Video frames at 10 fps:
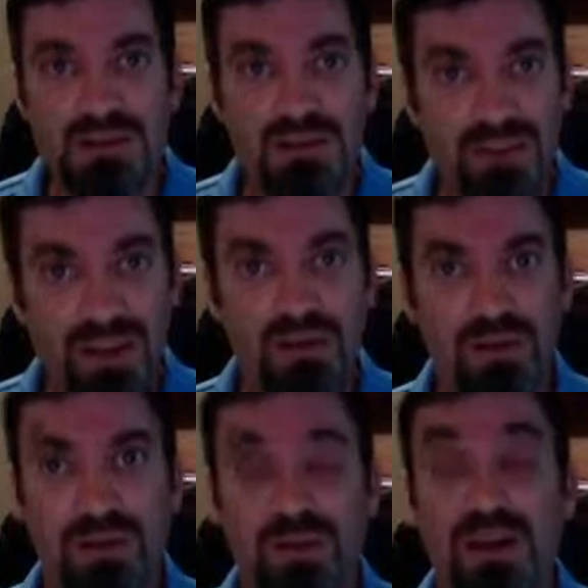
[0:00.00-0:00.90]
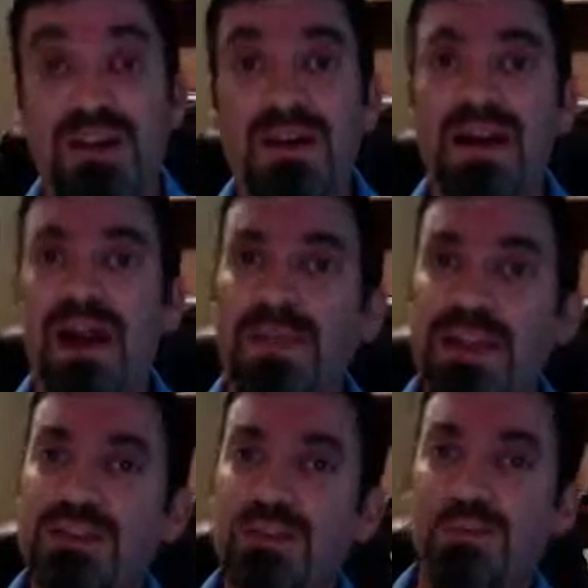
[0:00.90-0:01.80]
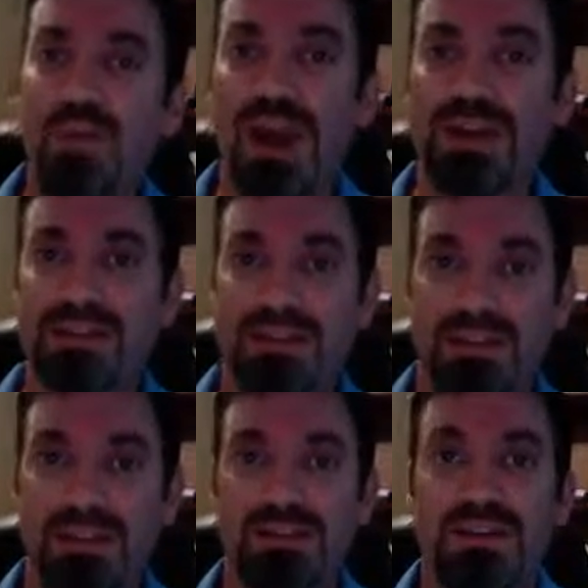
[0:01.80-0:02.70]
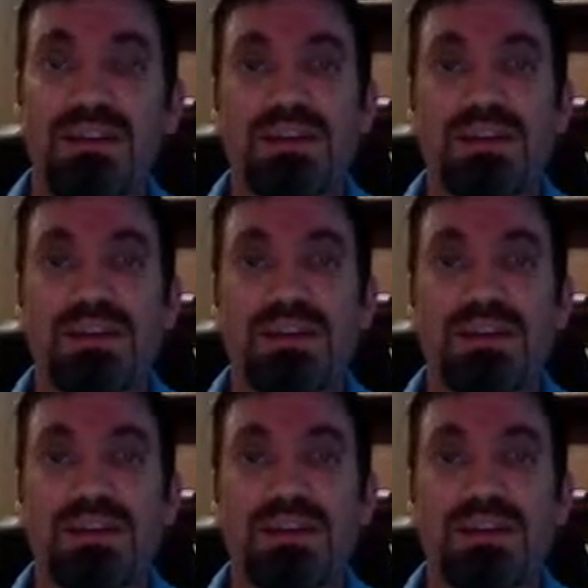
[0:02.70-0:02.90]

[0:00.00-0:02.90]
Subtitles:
to fail you. And that's what practice is.